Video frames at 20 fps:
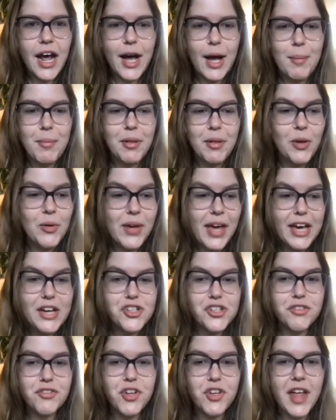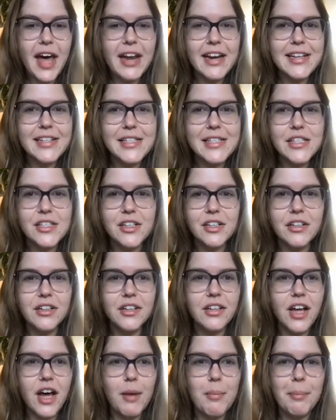Um, the location for that is
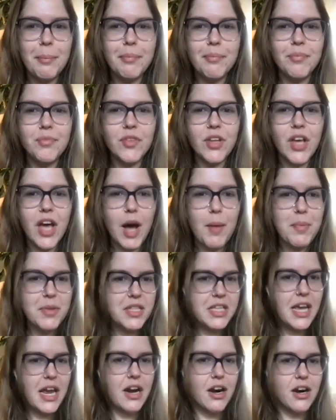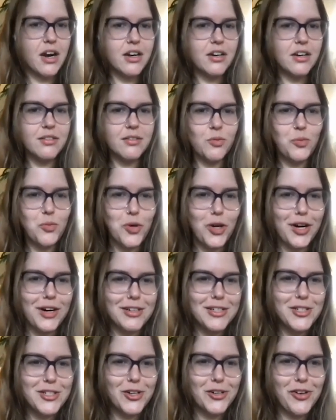still um, up in the air.
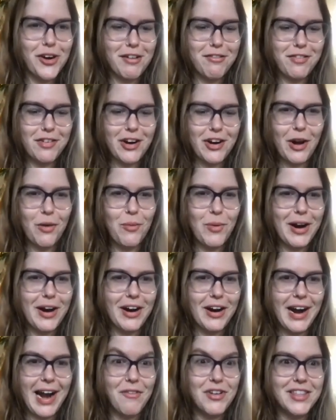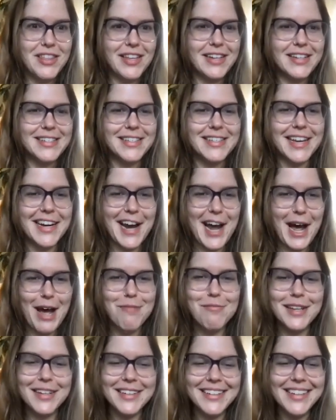We're still trying to figure out where everything is going to
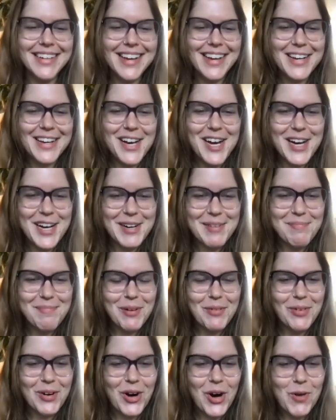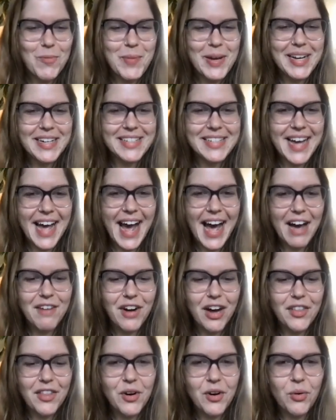happen, um, but we're hoping to
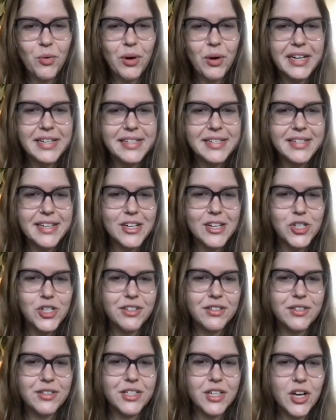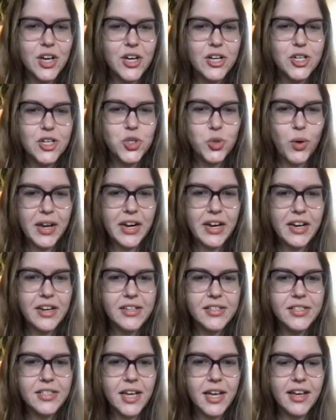have other organizations join
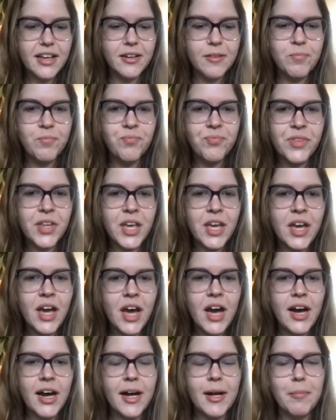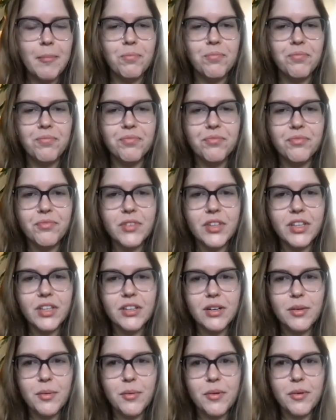us in, um,
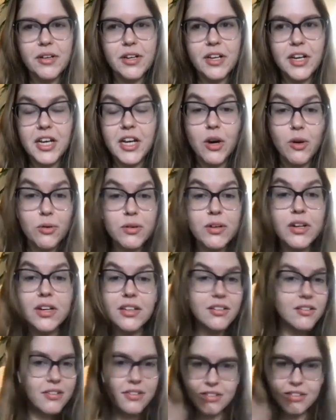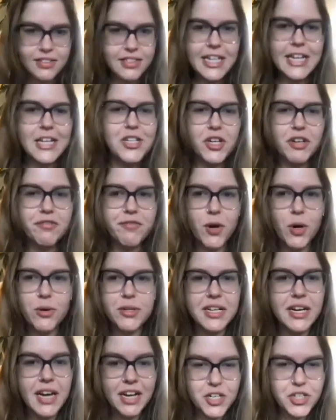you know, teaching
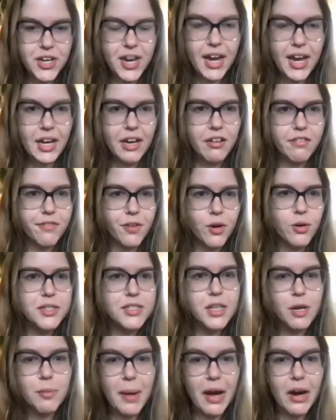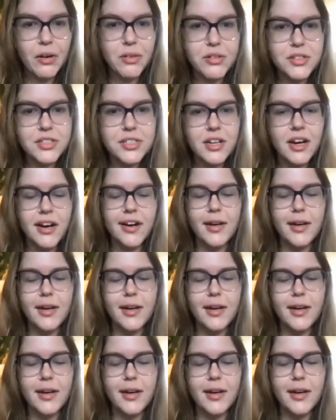folks and educating folks about